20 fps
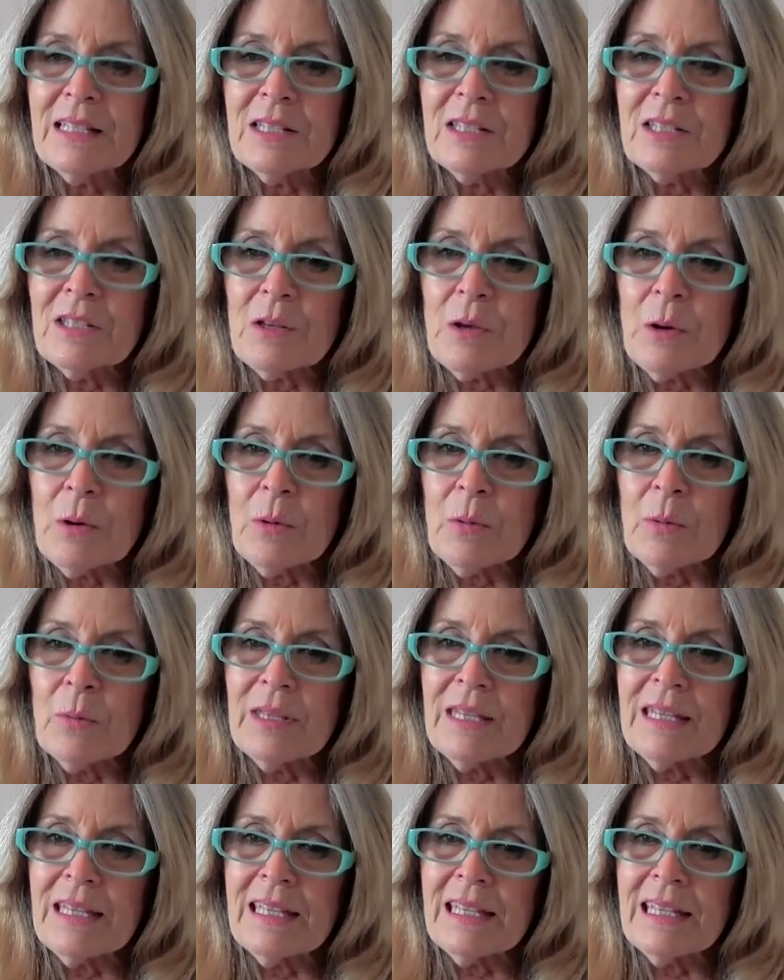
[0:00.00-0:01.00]
So
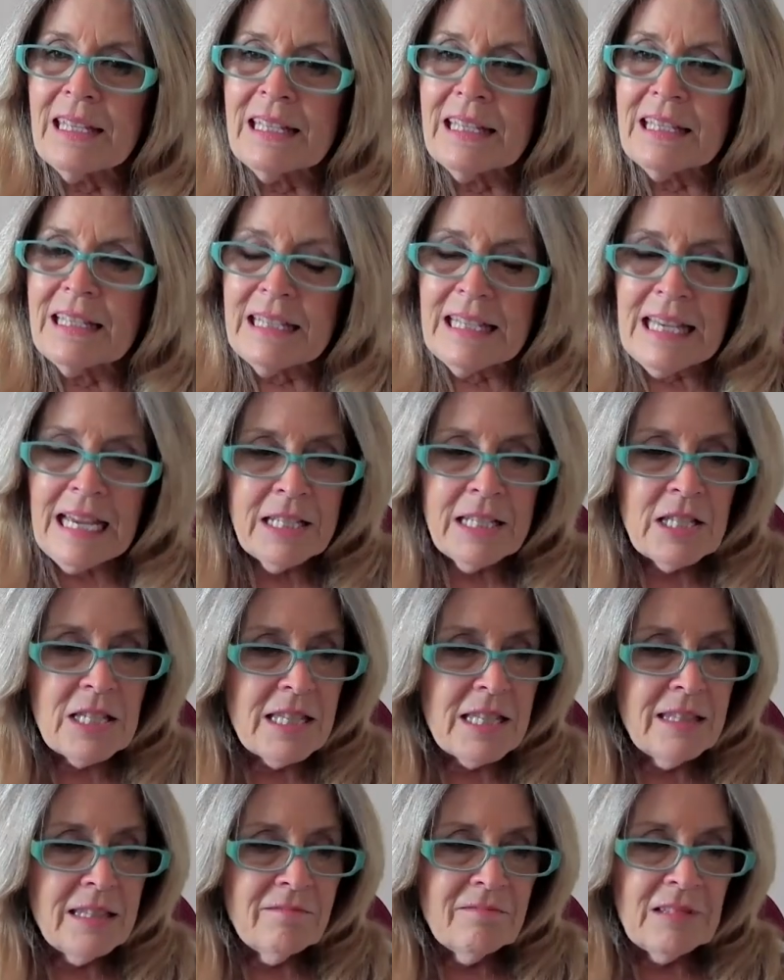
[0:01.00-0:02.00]

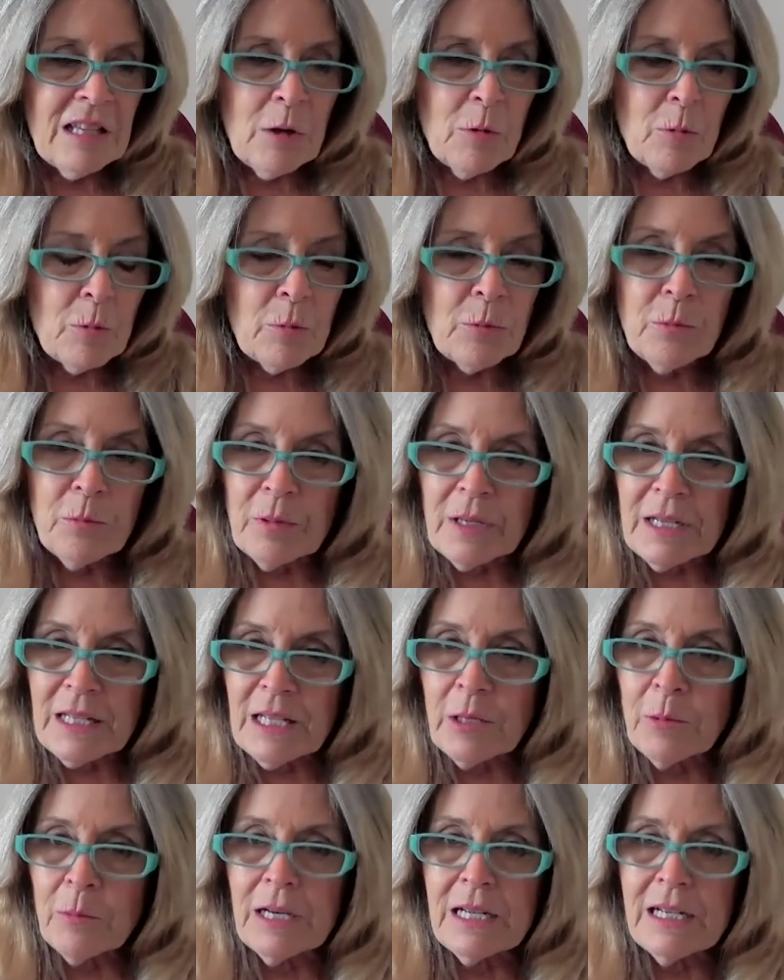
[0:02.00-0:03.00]
that's
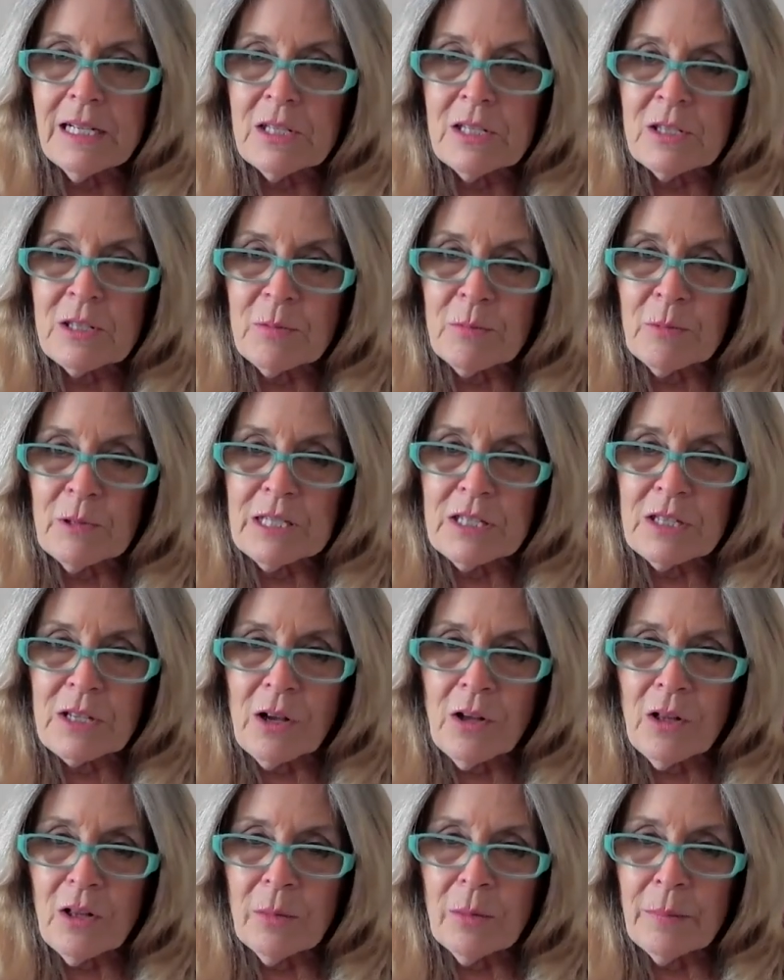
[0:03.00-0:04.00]
really what's
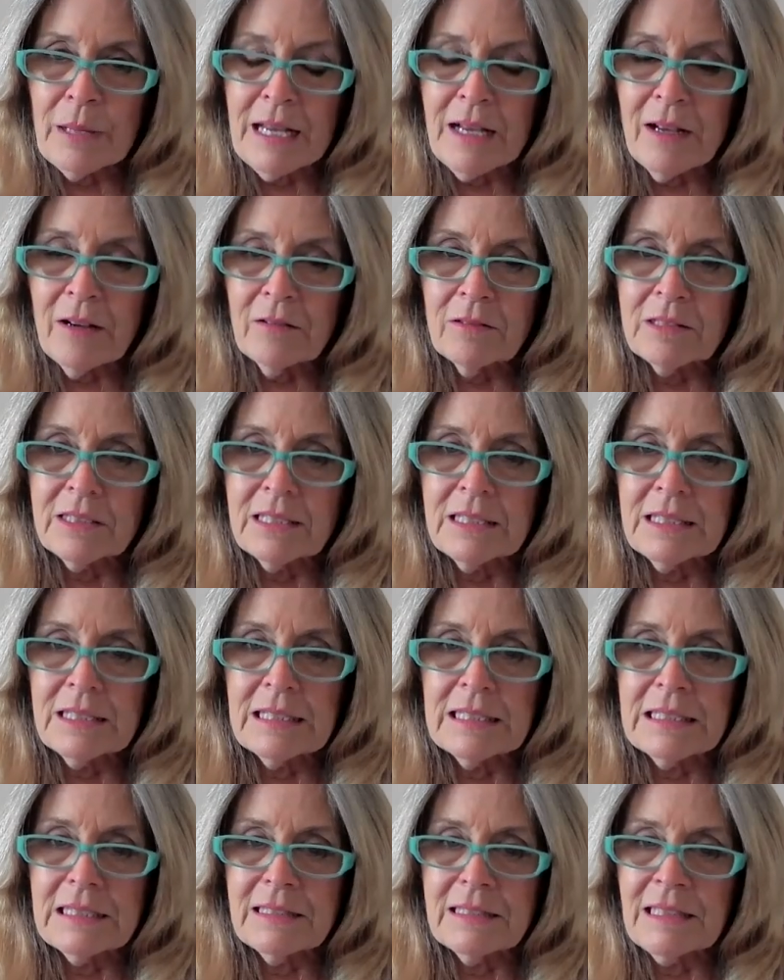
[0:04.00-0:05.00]
all about. And
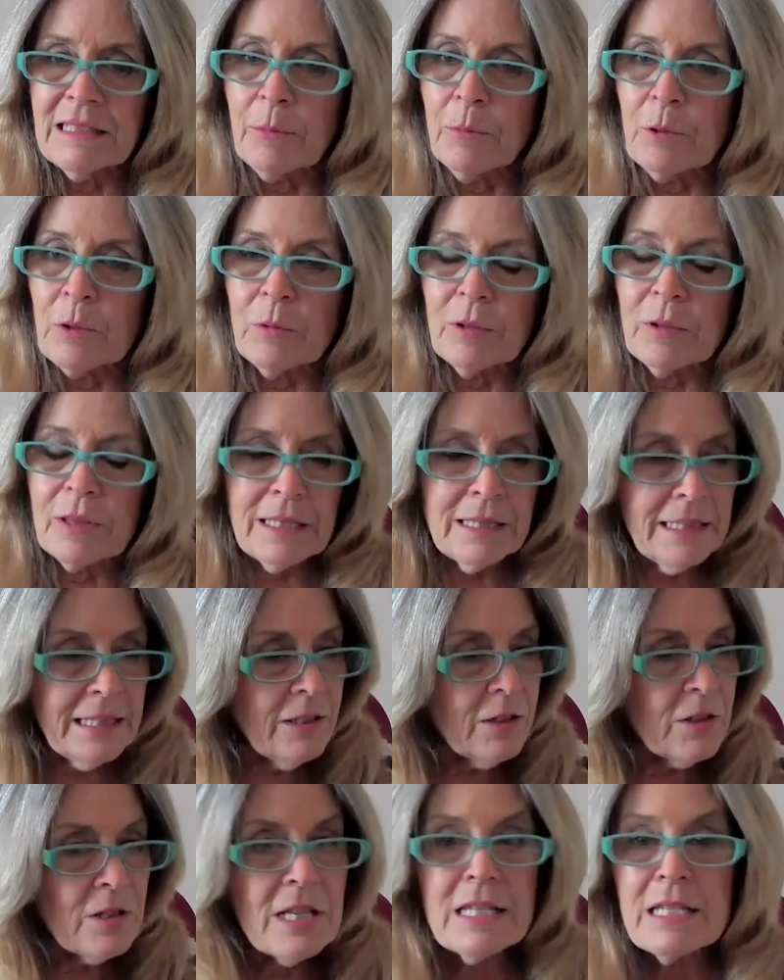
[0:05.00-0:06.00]
I work with the
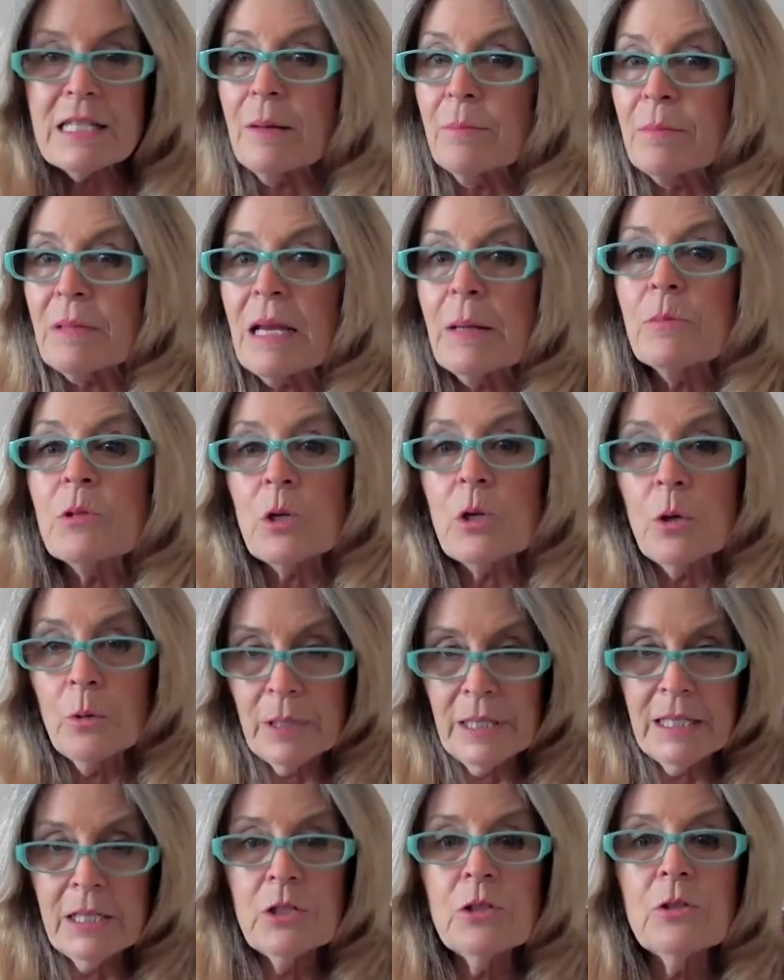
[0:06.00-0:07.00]
leaders and sometimes go
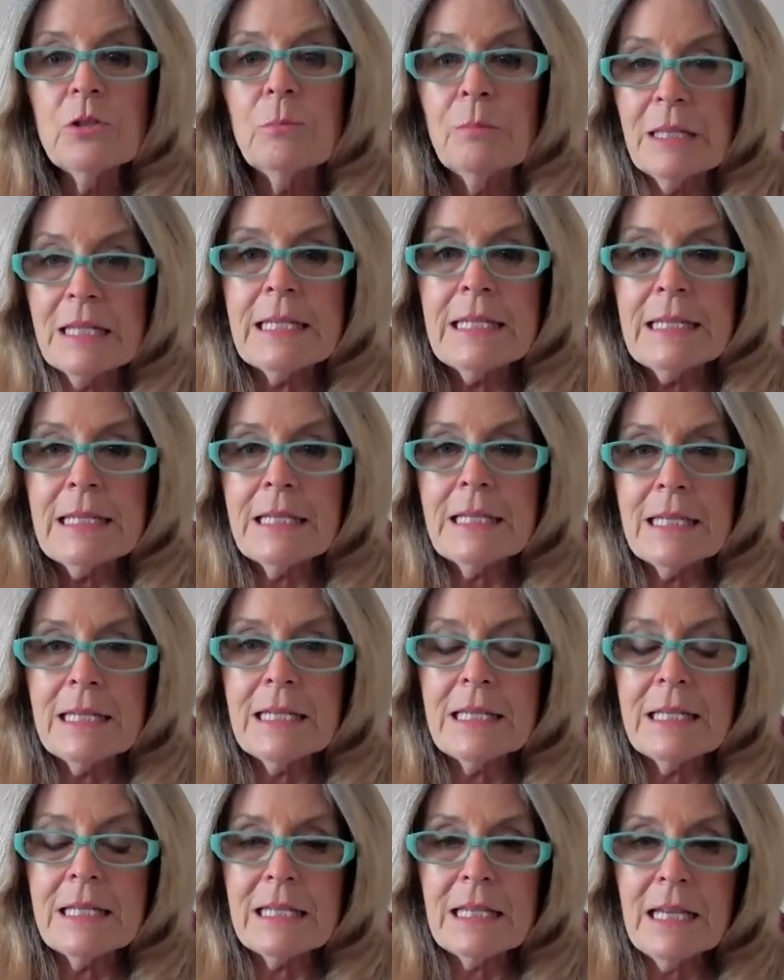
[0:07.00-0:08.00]
into
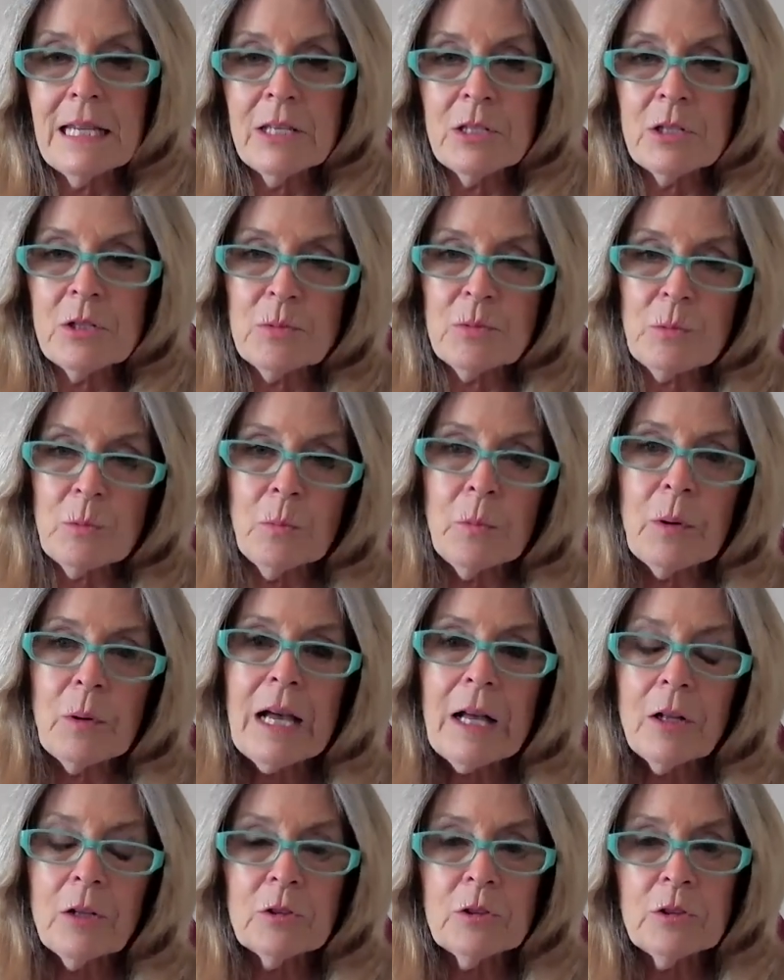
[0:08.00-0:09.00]
businesses as
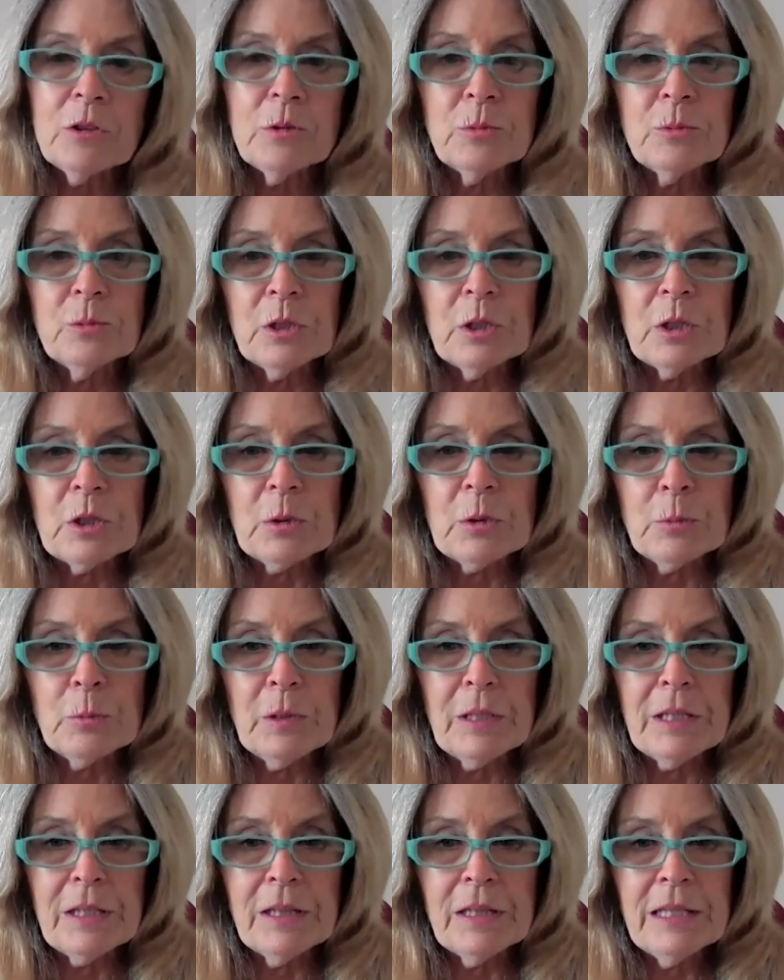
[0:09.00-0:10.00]
well to work
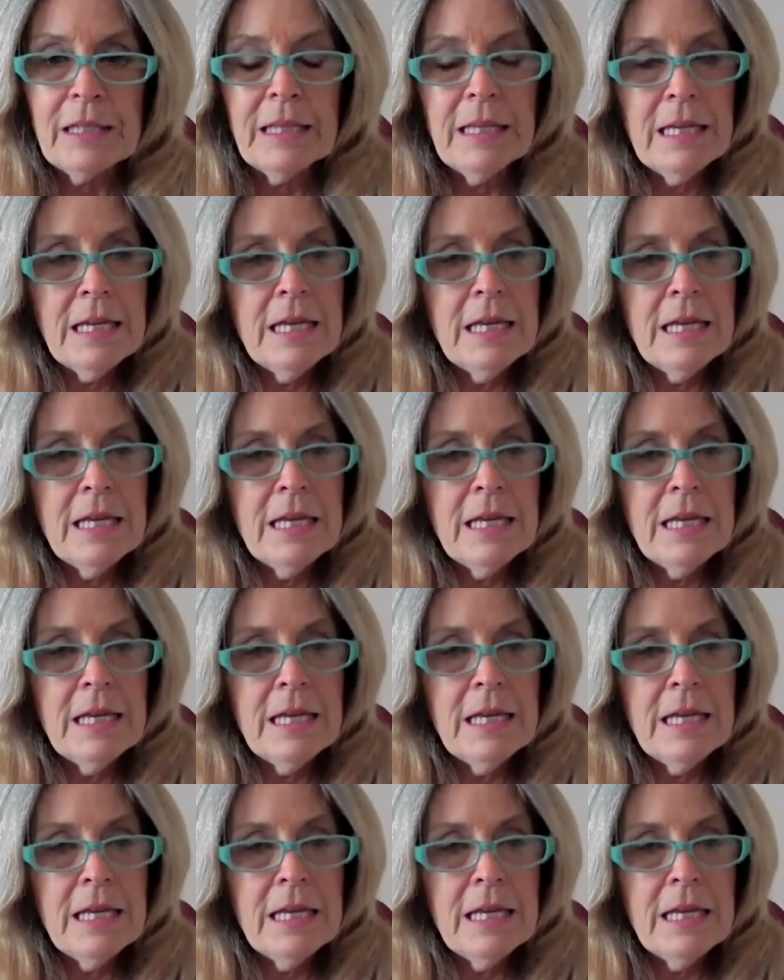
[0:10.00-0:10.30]
with